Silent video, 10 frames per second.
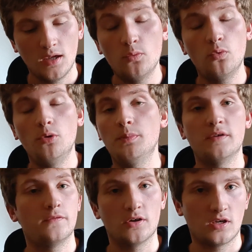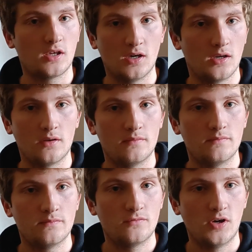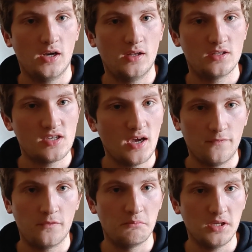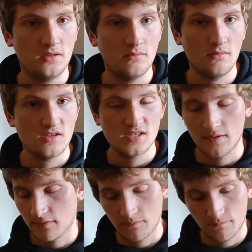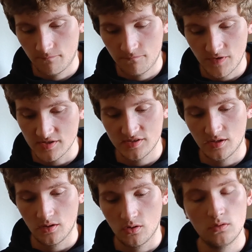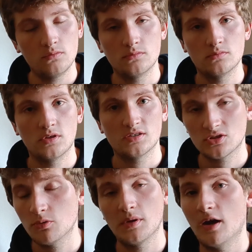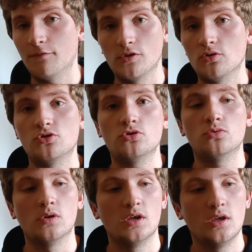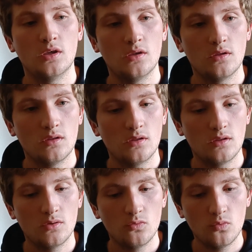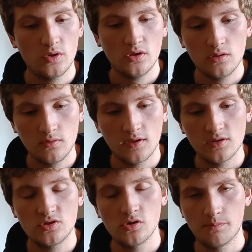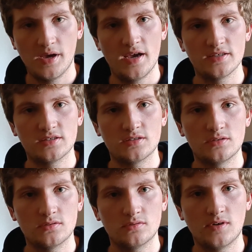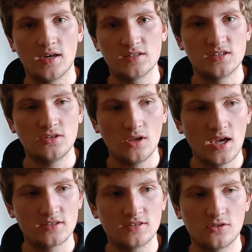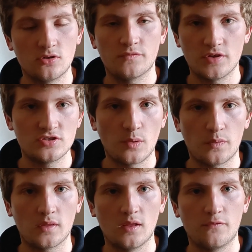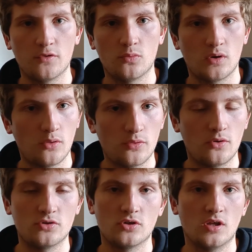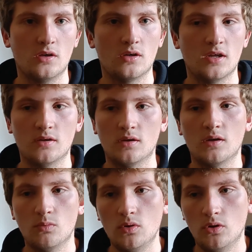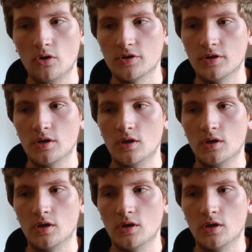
It will be fucking hard, right? It's hard for me. It's hard for the friends that I know. It's going to be hard for you too. When you look into your past, right, and see you actually could have done something different when you thought you didn't, and it will hurt.